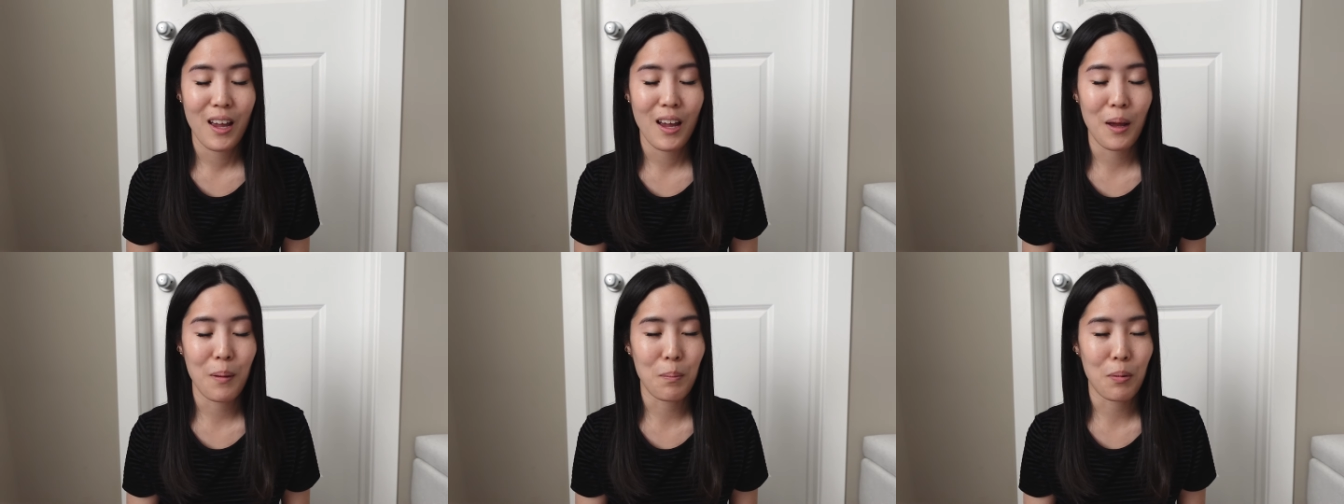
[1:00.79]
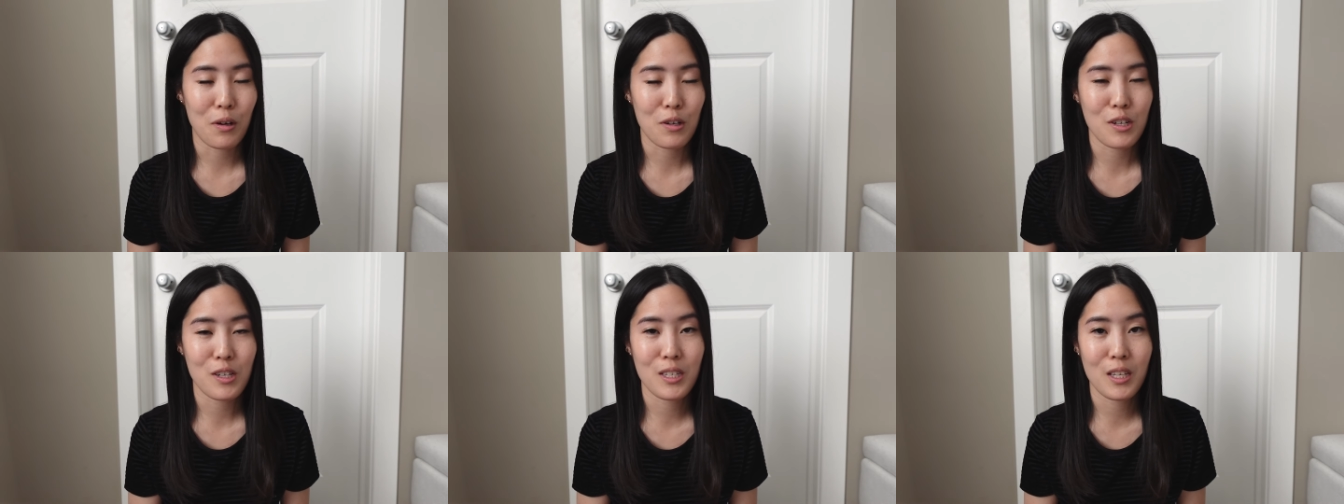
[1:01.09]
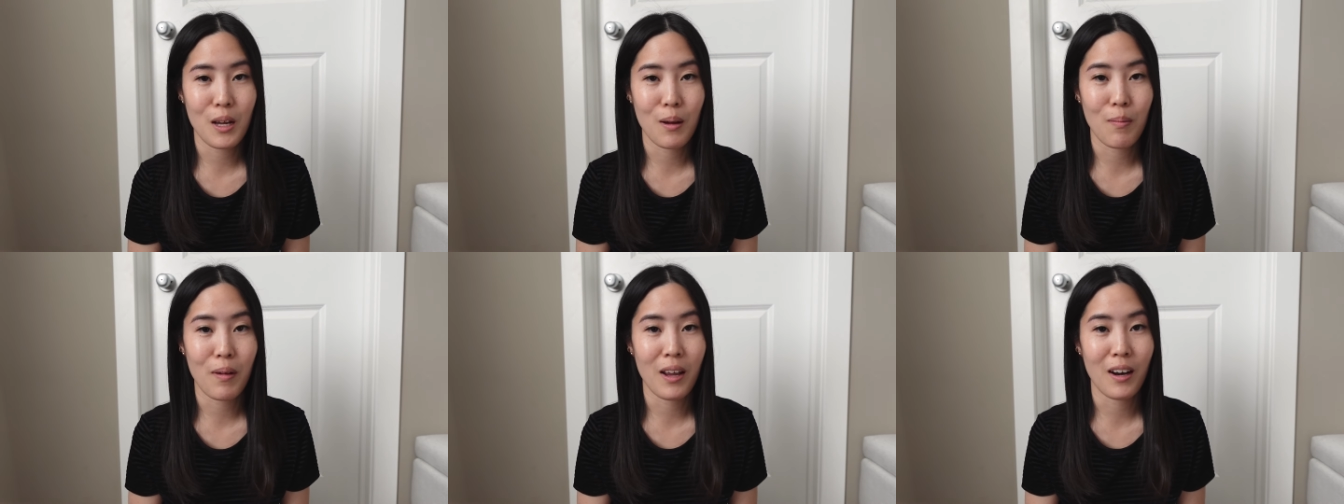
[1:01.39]
and purchased
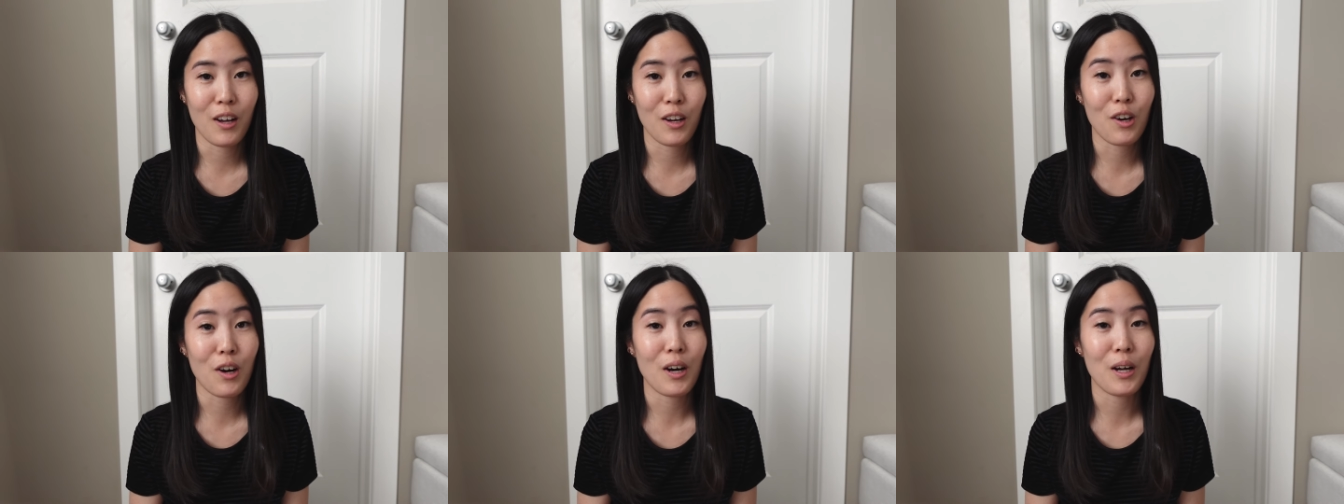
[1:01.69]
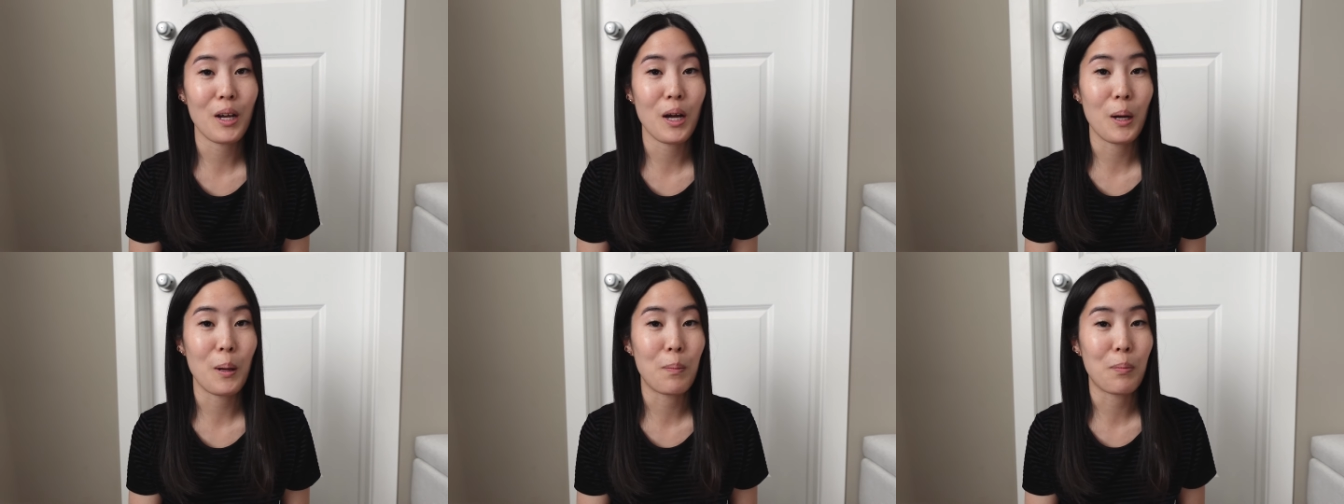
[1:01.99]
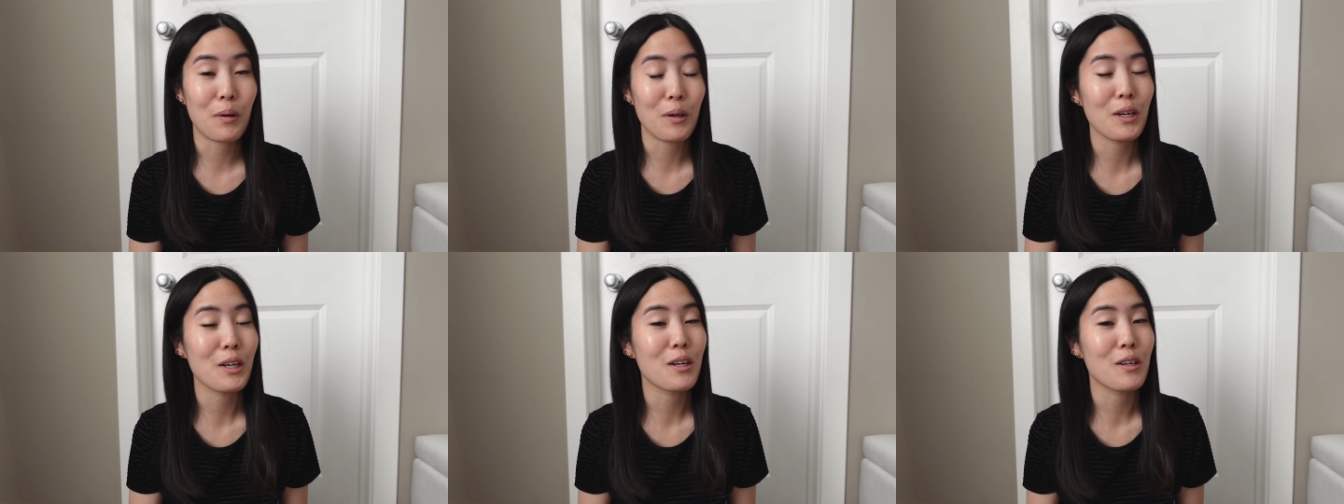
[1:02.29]
them and I got a
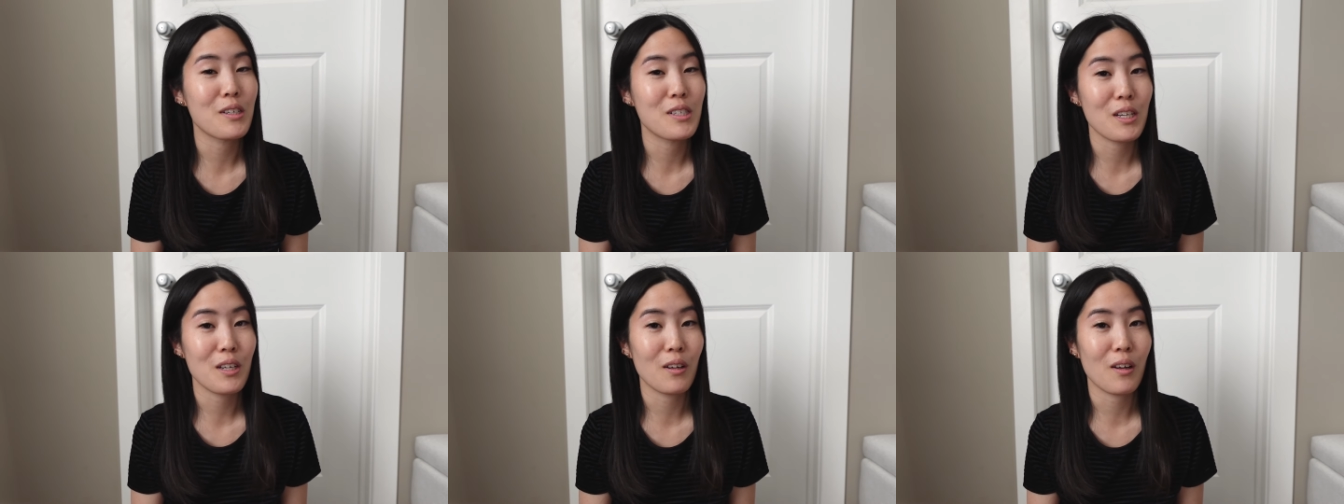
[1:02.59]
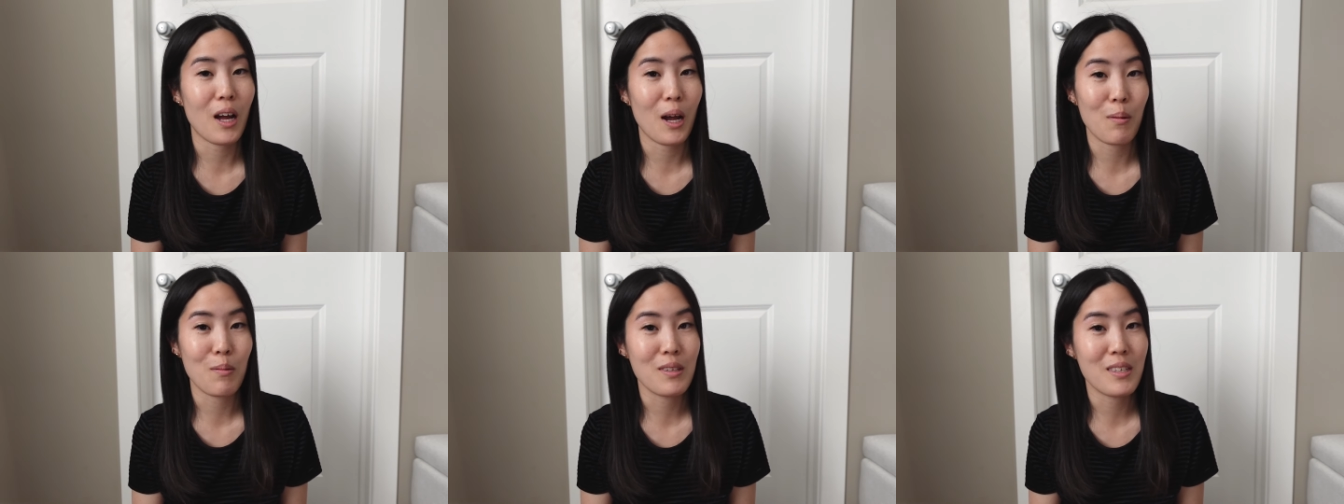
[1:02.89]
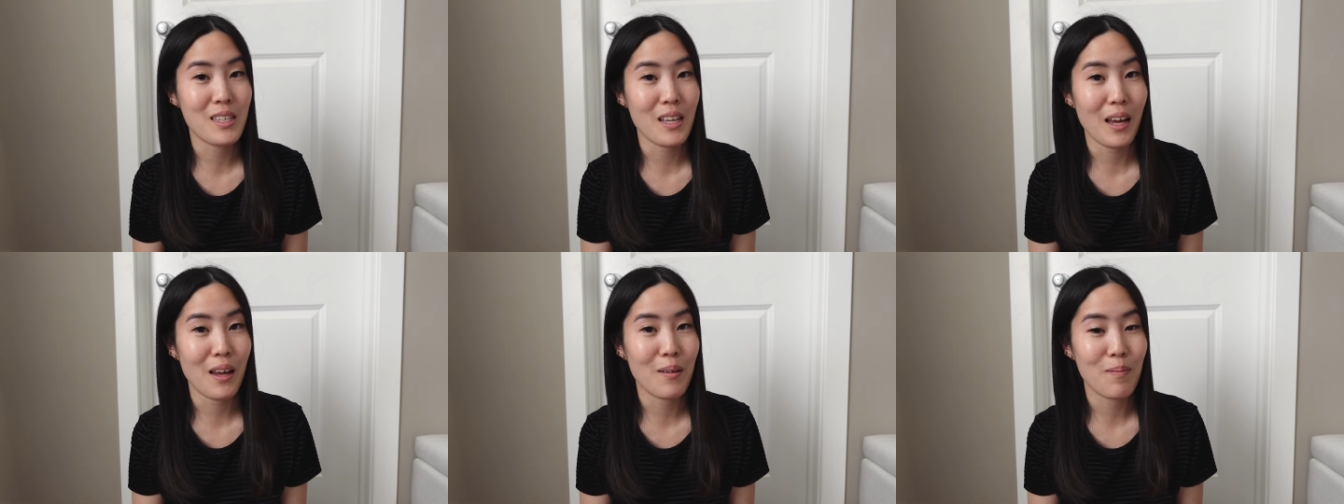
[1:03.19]
pretty good deal I would
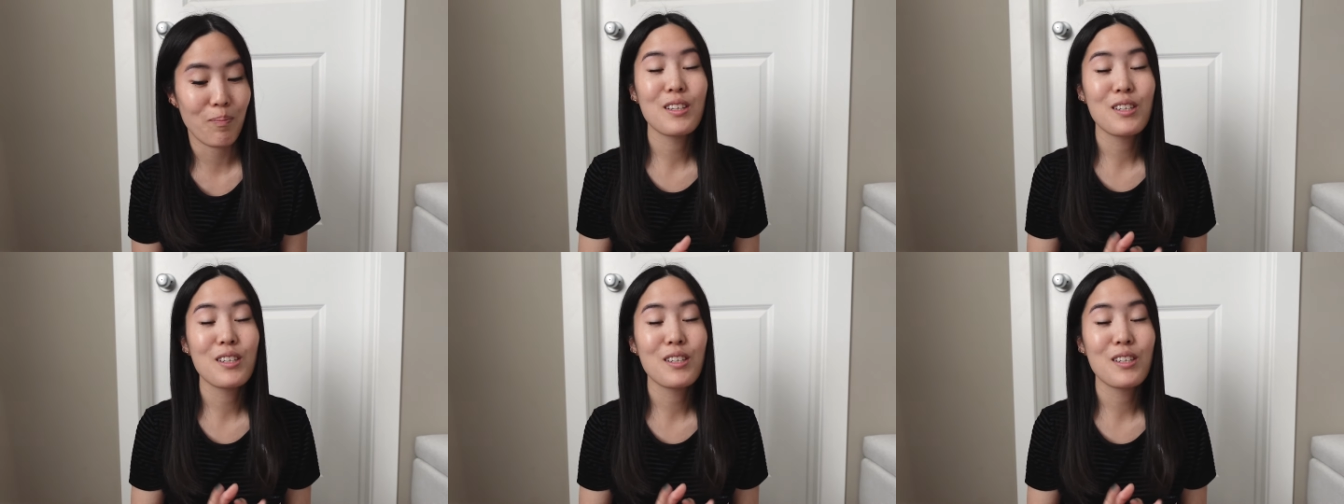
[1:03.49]
say.